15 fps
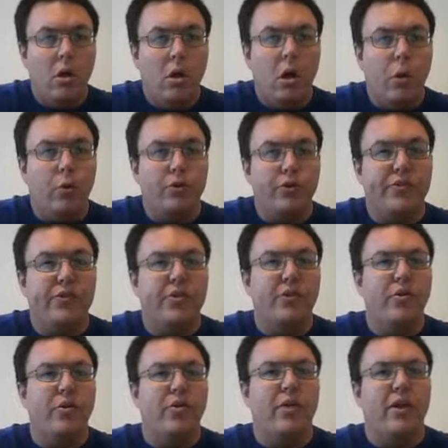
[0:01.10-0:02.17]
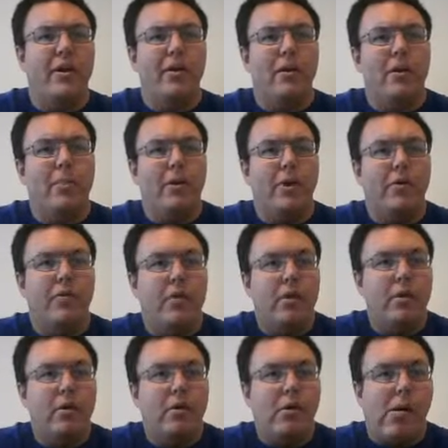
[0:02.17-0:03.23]
I was just sitting there thinking about
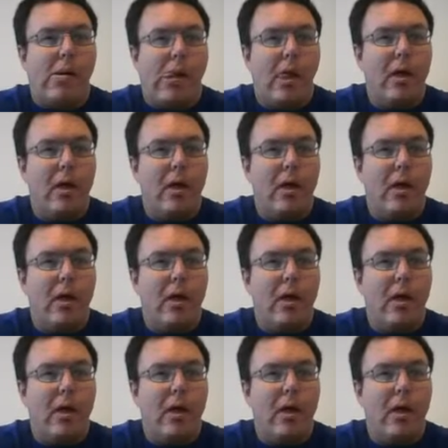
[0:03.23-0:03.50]
the